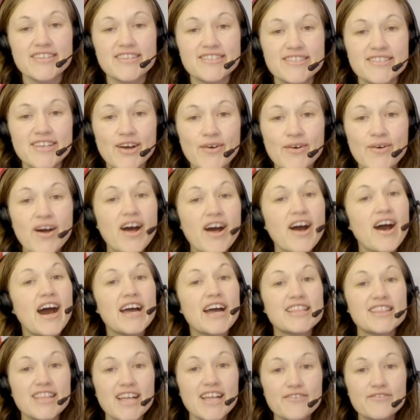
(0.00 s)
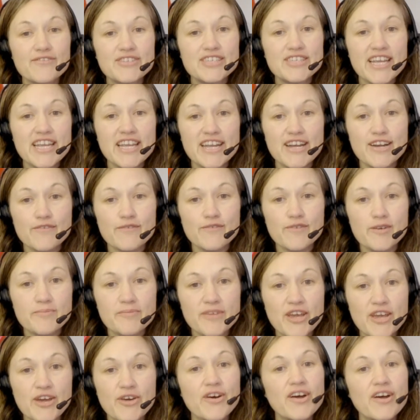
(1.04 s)
So I'd love to hear from
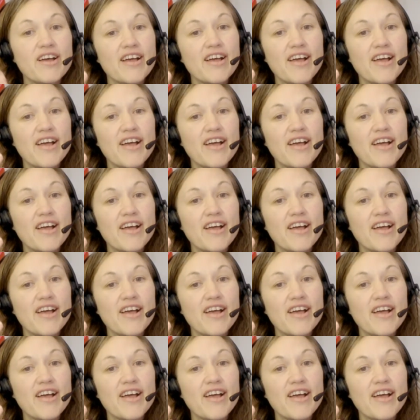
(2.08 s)
you.